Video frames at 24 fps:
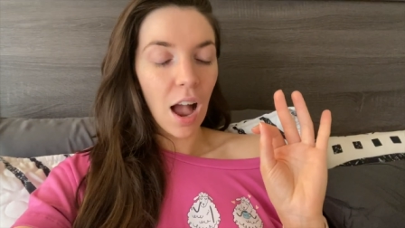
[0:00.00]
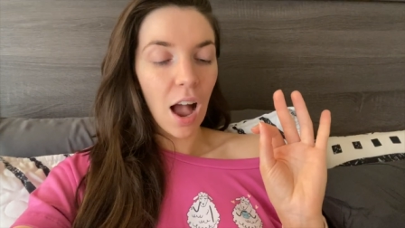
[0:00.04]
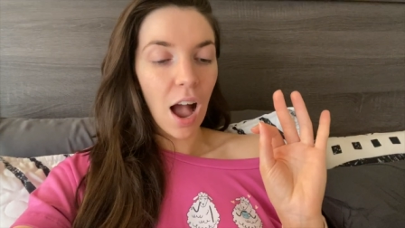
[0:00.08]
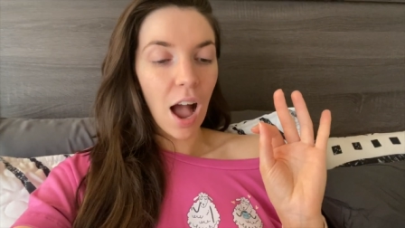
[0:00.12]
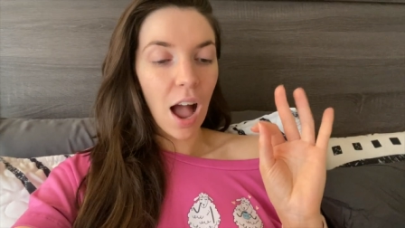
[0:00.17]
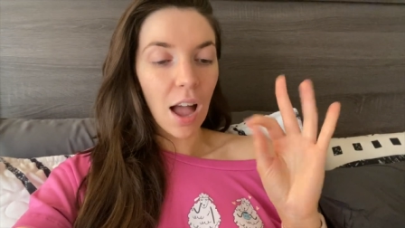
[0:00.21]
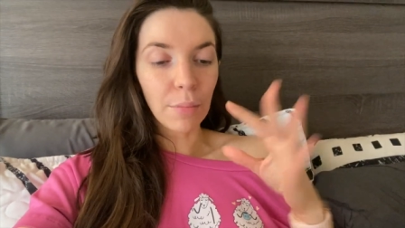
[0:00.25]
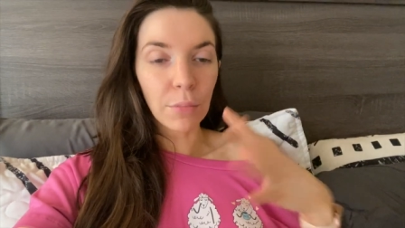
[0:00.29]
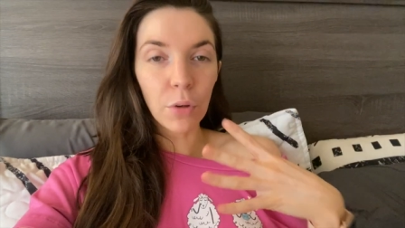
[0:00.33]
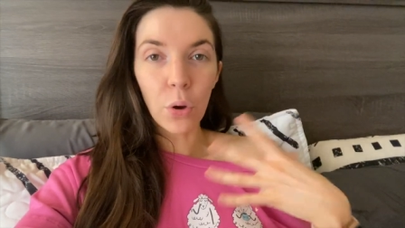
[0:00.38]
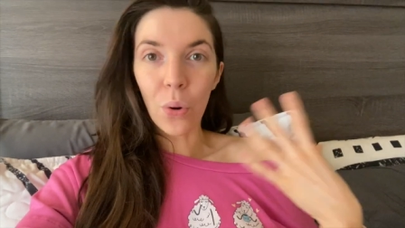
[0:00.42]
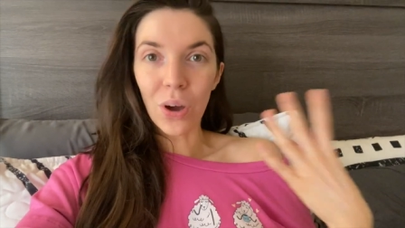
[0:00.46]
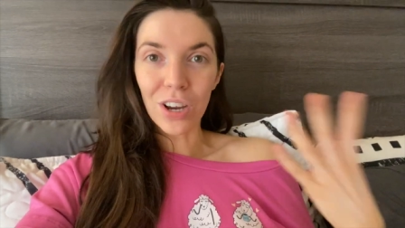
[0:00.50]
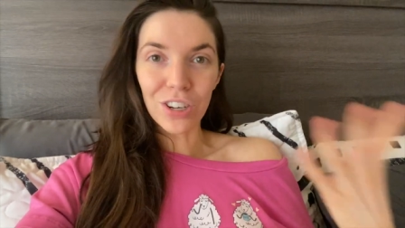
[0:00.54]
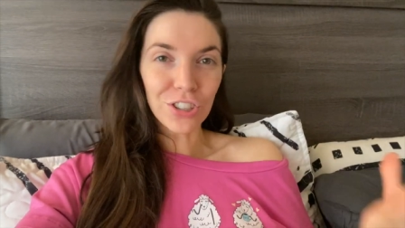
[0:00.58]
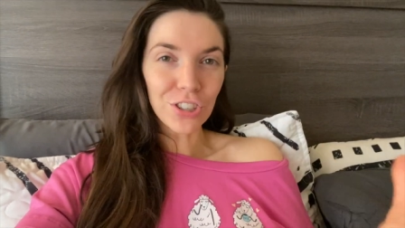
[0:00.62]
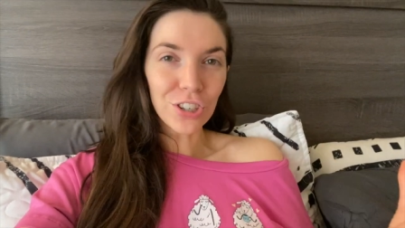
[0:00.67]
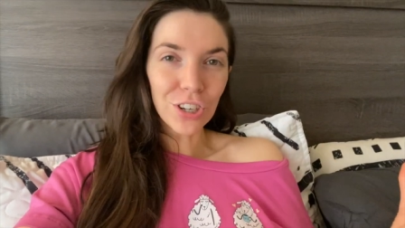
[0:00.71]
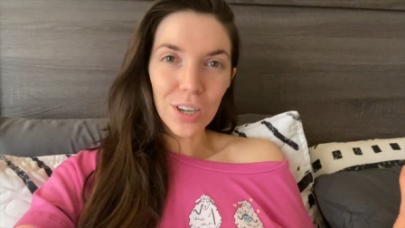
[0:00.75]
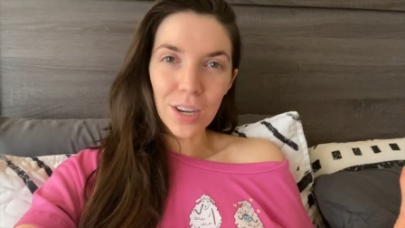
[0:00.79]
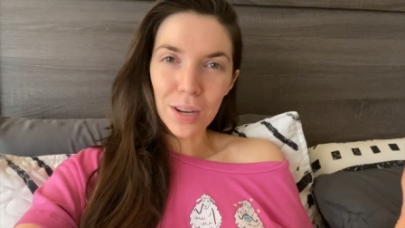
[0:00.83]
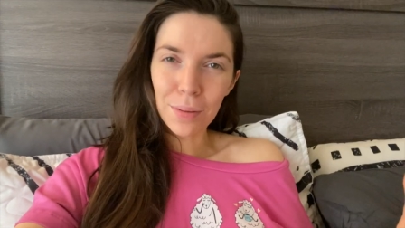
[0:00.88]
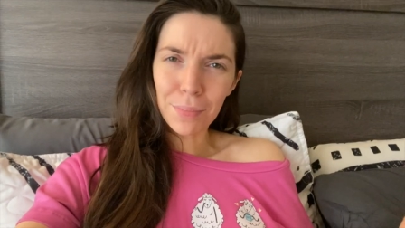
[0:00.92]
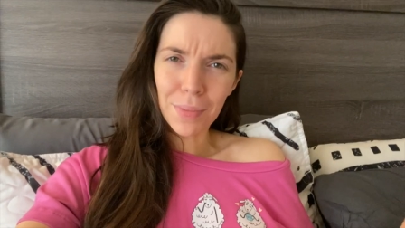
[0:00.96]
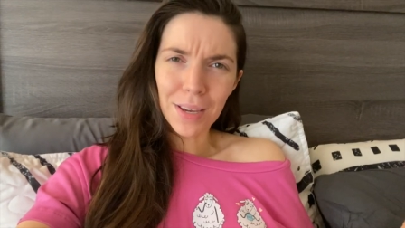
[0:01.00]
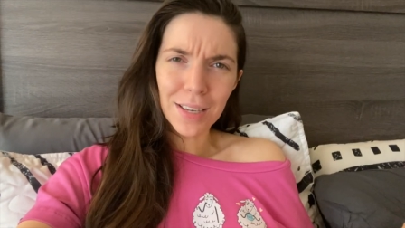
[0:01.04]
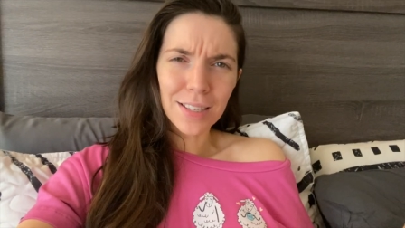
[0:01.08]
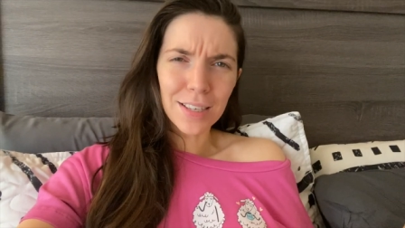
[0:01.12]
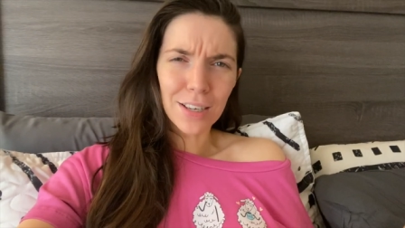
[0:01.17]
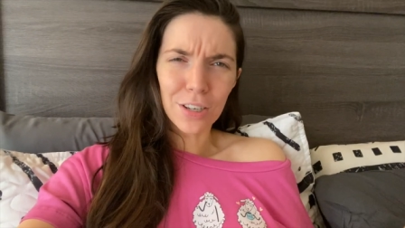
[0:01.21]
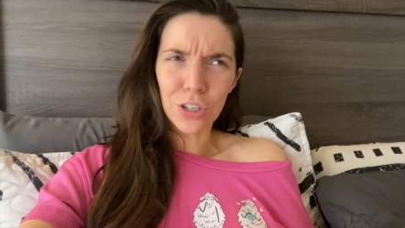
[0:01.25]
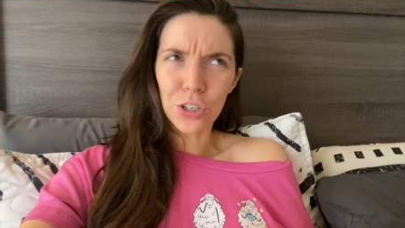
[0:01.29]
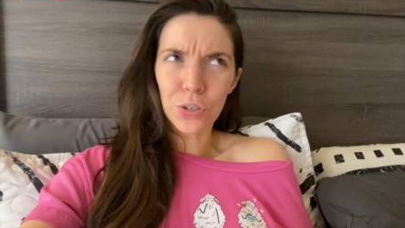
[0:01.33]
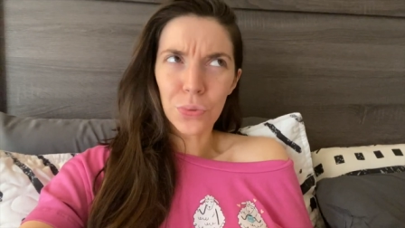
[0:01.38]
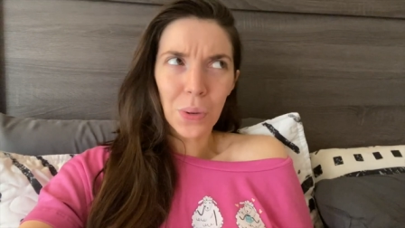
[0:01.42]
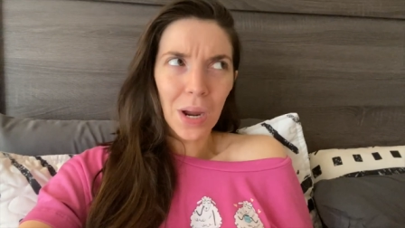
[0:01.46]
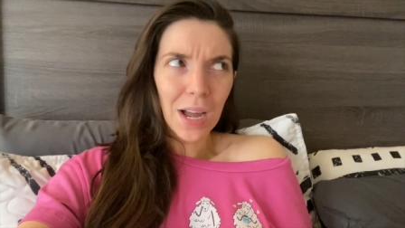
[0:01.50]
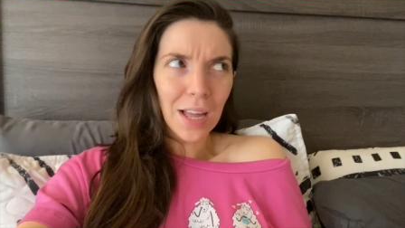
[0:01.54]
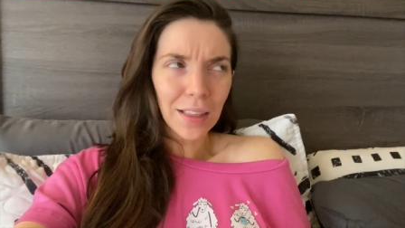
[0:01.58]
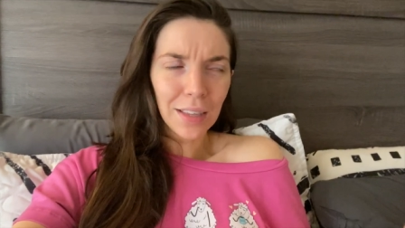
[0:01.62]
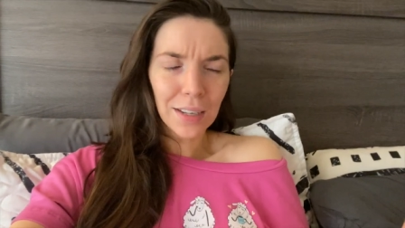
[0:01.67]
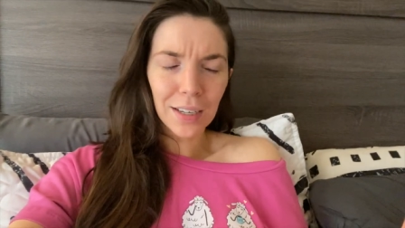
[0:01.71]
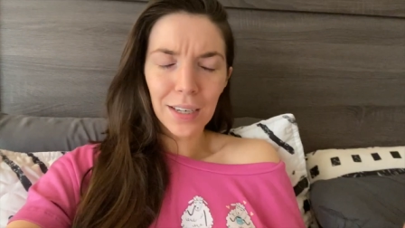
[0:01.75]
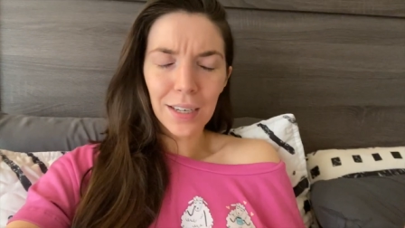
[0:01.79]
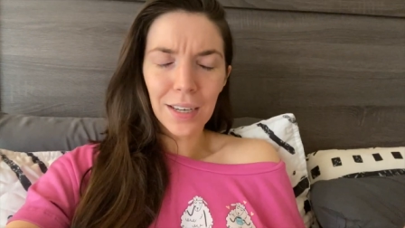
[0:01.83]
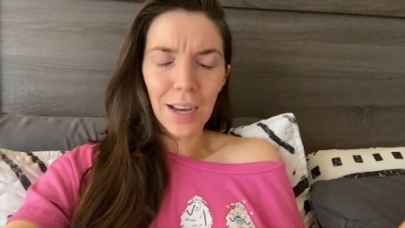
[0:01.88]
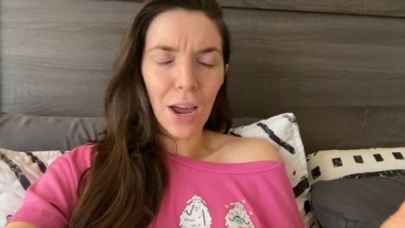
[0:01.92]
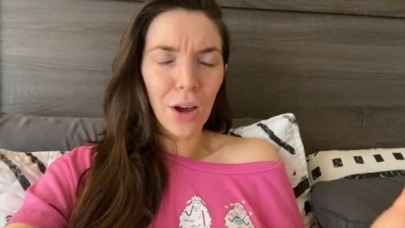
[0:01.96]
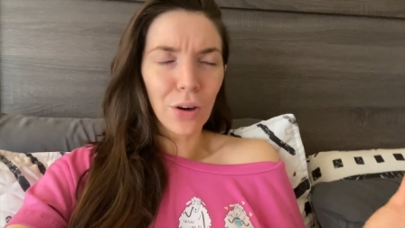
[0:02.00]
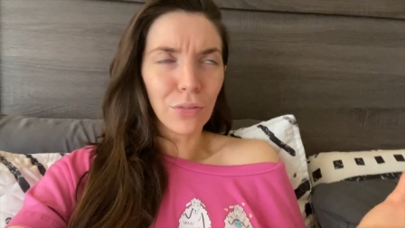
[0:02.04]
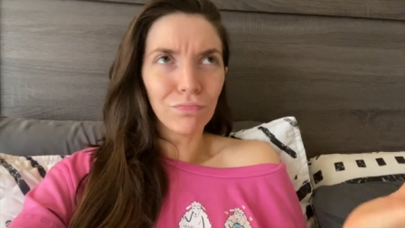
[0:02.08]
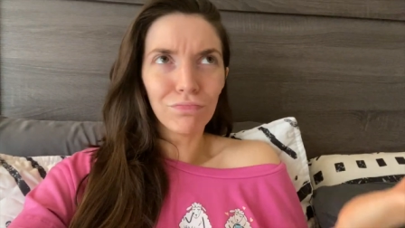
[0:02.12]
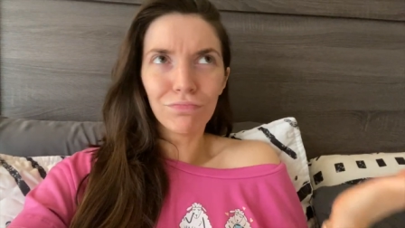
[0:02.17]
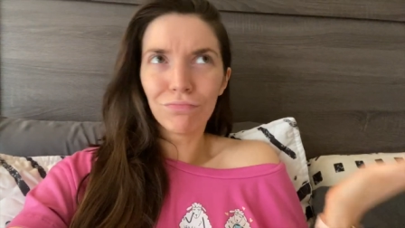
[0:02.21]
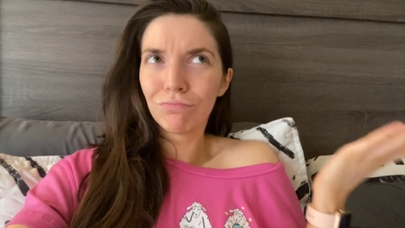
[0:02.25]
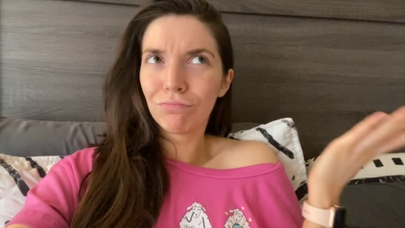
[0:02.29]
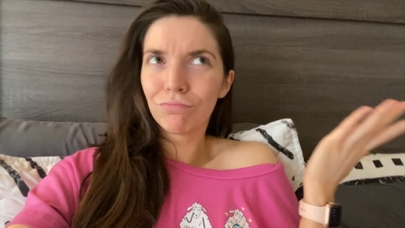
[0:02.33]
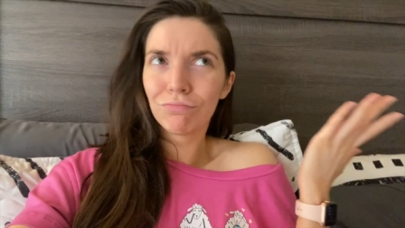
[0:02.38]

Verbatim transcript: I'm questioning my sexuality now.